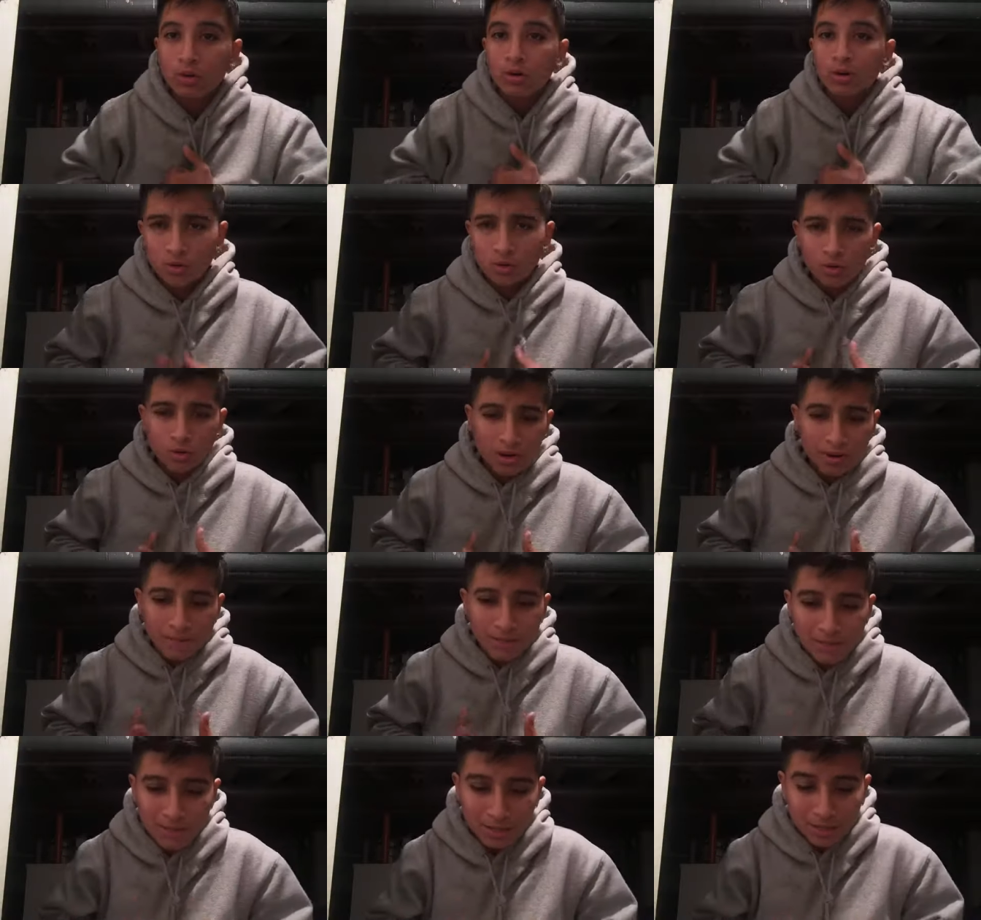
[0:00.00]
Oh,
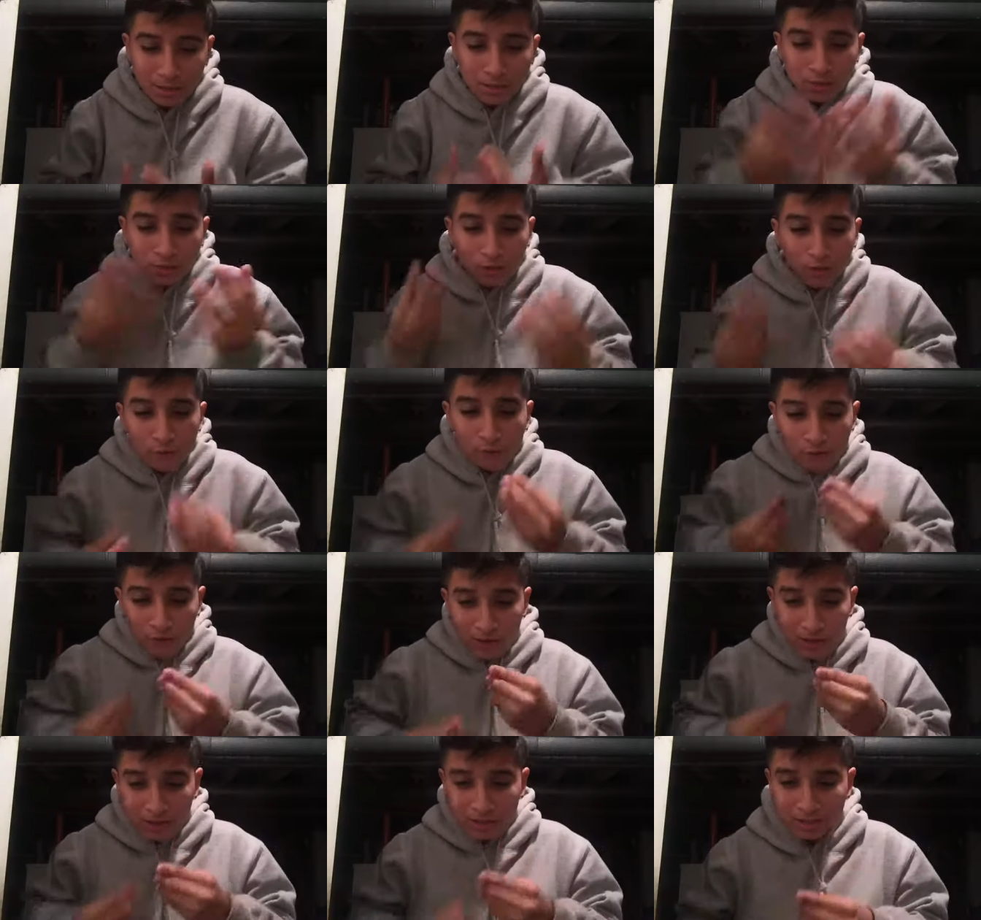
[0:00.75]
it makes no
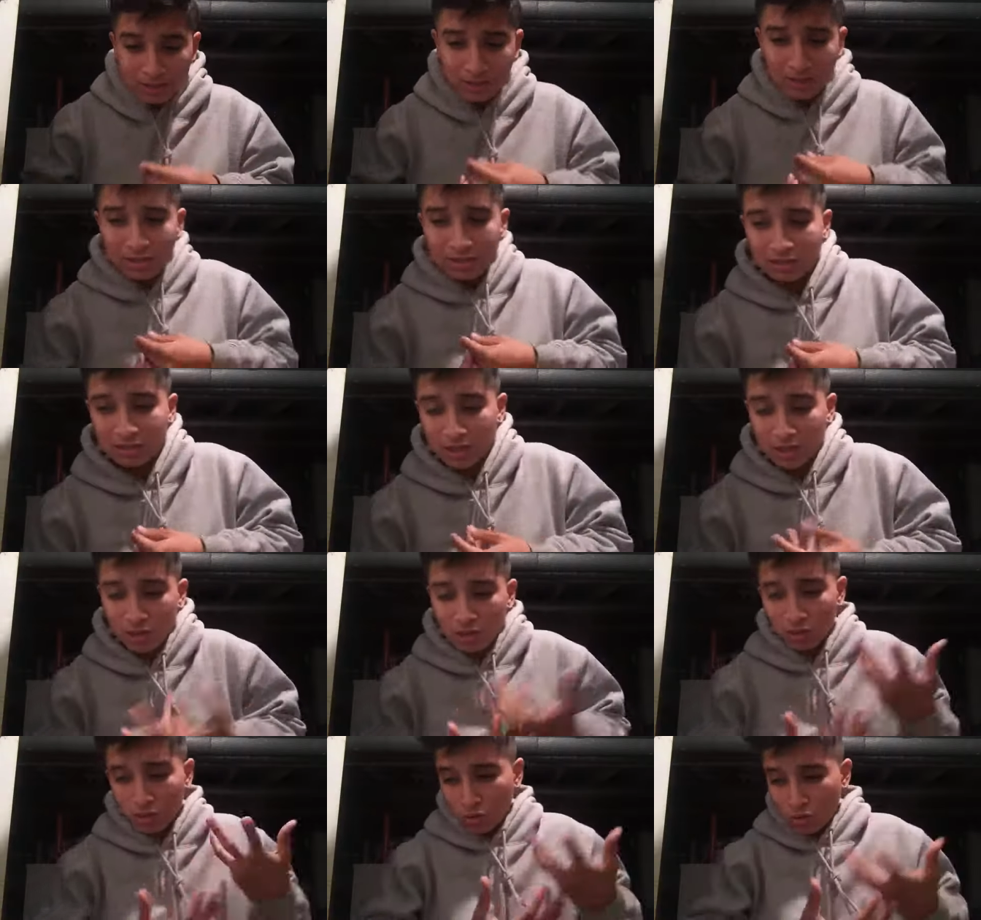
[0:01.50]
fucking sense.
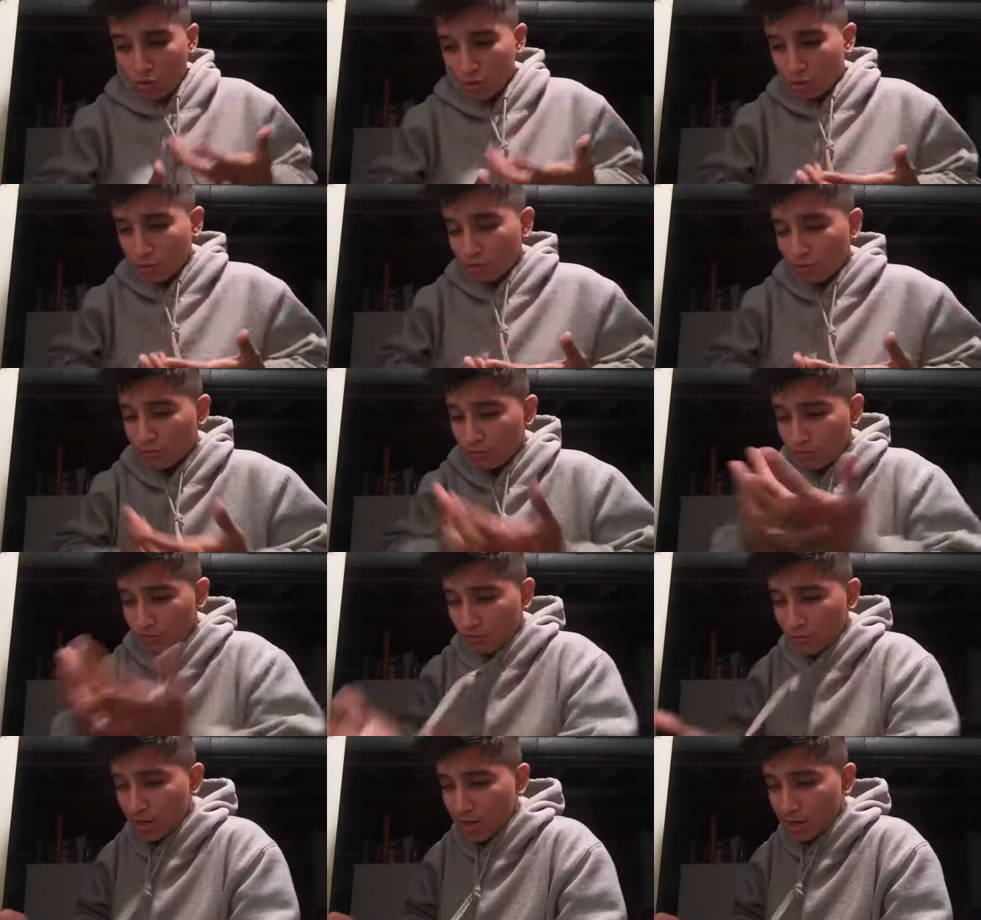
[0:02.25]
Like, you're your
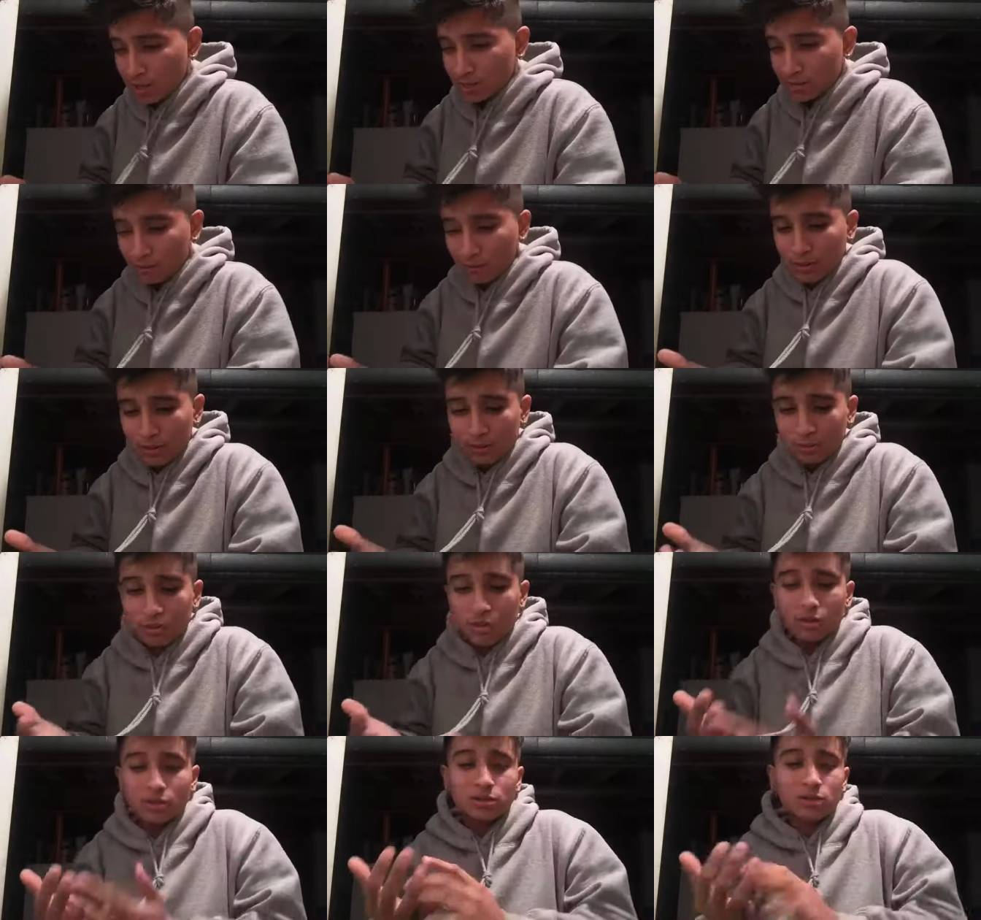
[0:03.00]
friends, but they're
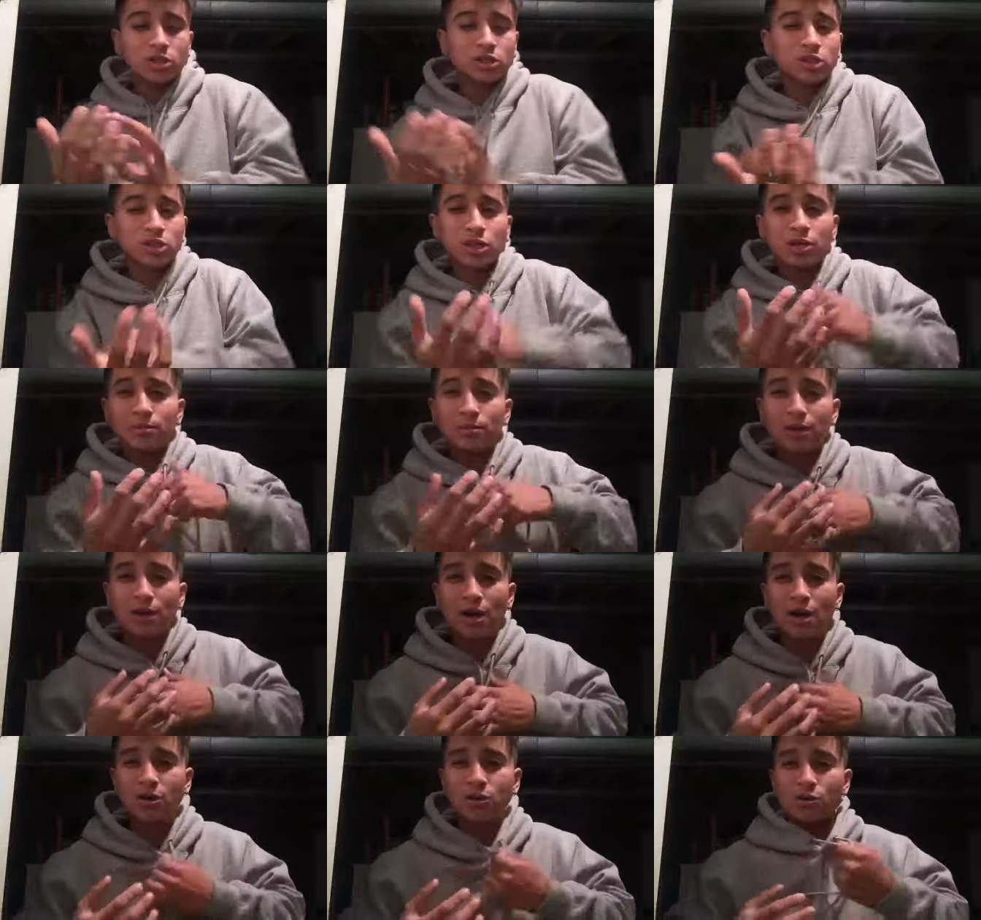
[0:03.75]
talking shit
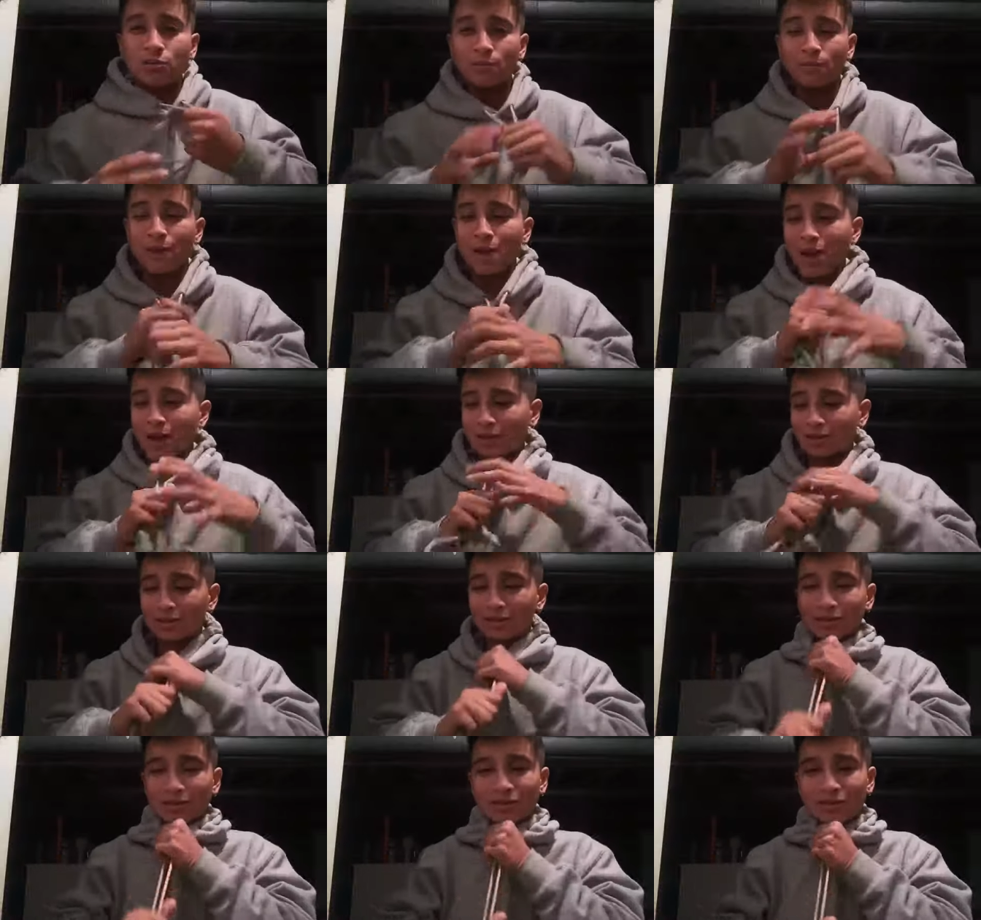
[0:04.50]
behind your back,
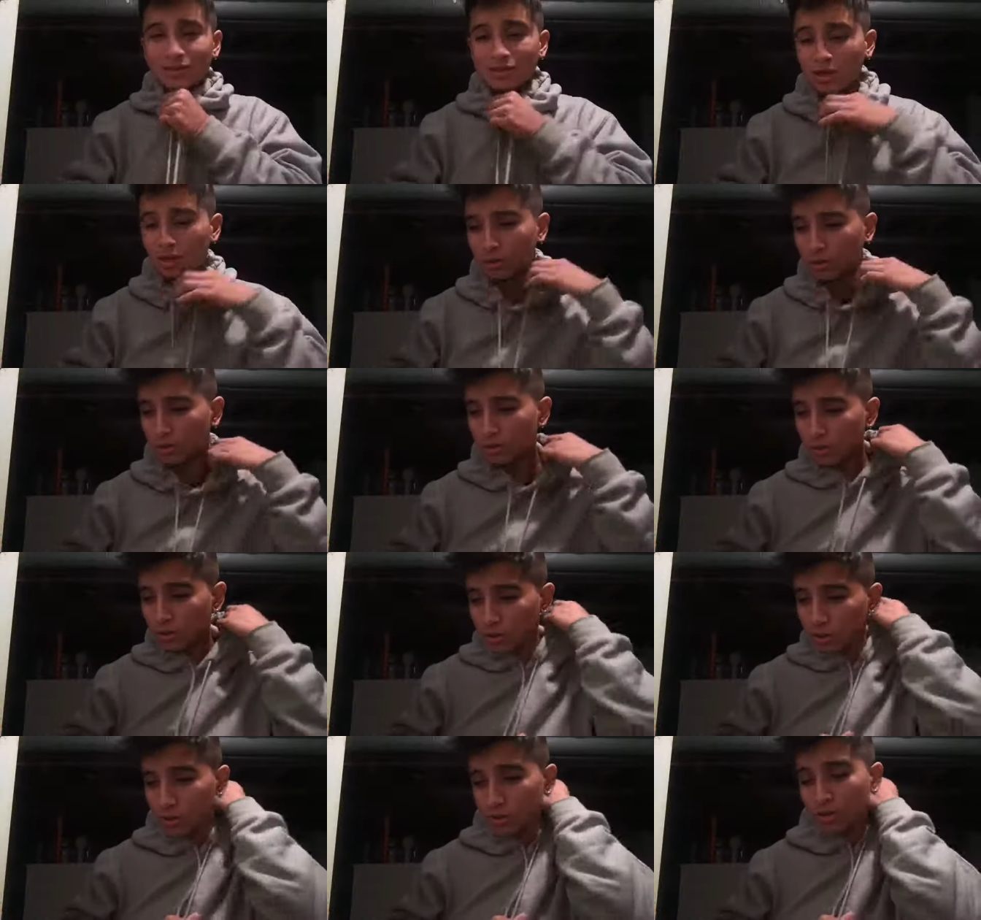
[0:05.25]
and that's not
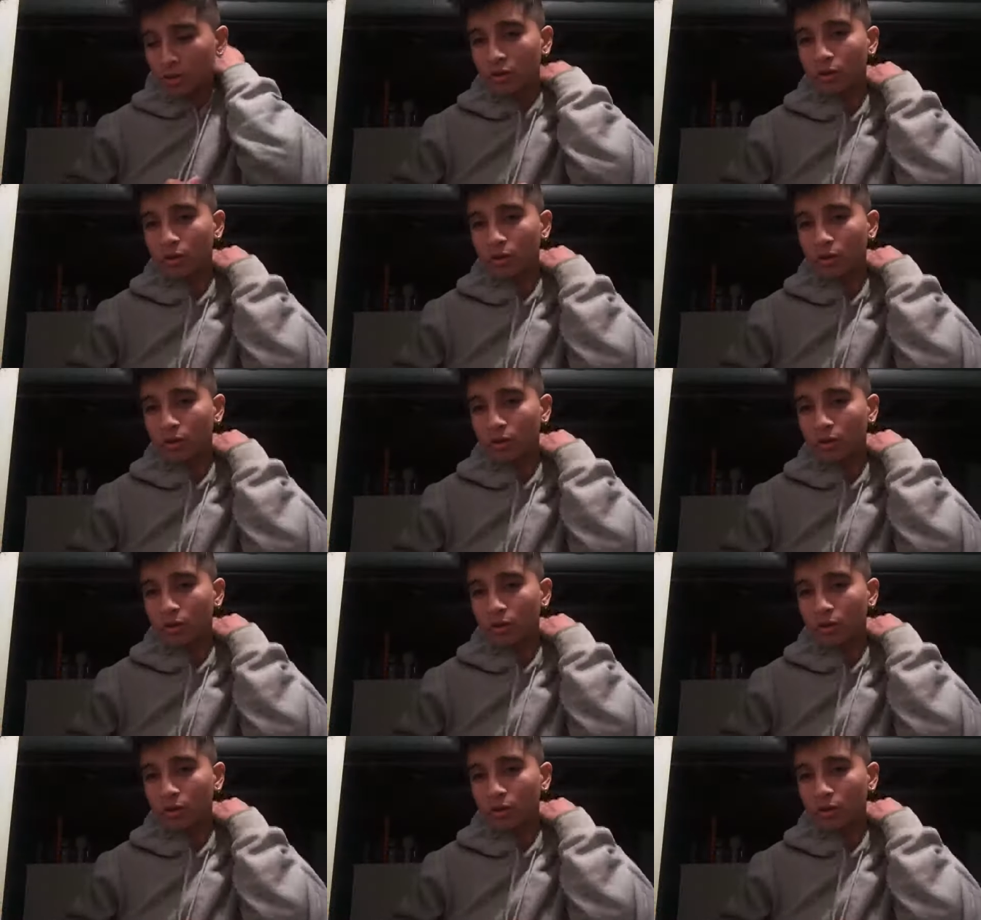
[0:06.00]
good.